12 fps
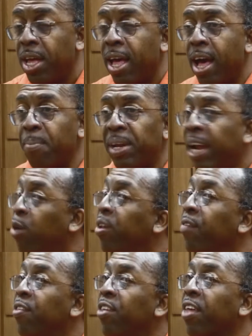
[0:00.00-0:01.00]
And I don't
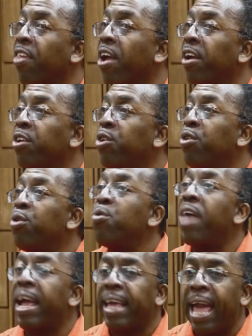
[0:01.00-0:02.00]
even think they do
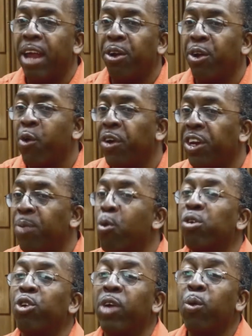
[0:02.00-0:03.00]
that category anymore,
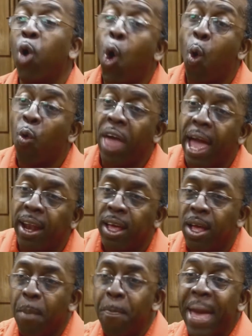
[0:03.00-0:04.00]
so he will hold that
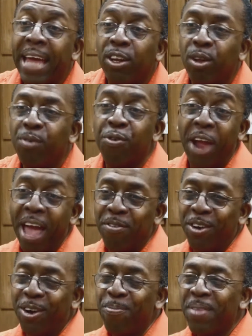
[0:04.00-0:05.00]
mantle
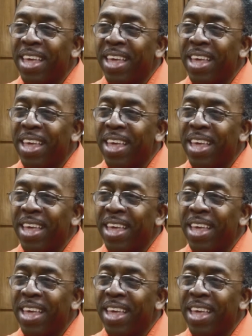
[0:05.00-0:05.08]
forever.